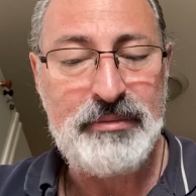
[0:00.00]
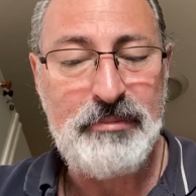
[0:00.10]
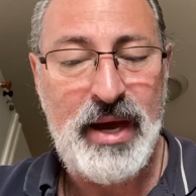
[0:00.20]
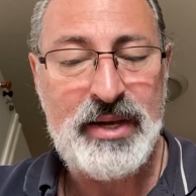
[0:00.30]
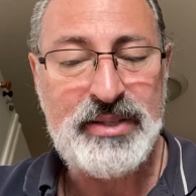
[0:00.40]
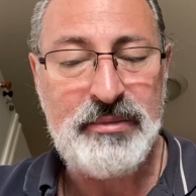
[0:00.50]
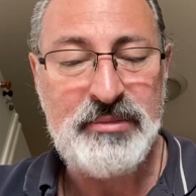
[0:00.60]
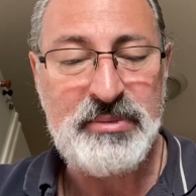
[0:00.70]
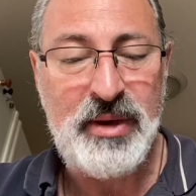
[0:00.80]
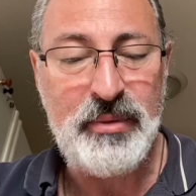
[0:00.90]

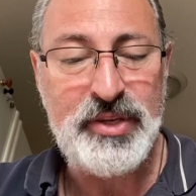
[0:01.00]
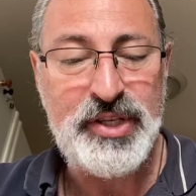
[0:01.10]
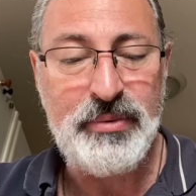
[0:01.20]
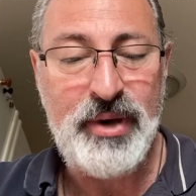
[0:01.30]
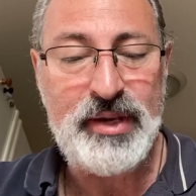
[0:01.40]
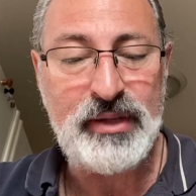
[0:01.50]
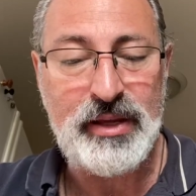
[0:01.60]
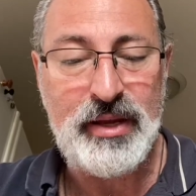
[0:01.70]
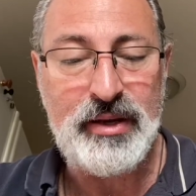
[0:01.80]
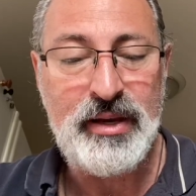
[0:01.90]
maxims by which he
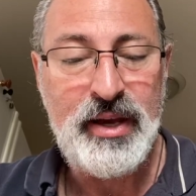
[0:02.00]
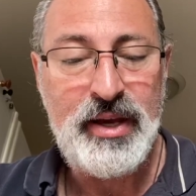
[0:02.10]
regulated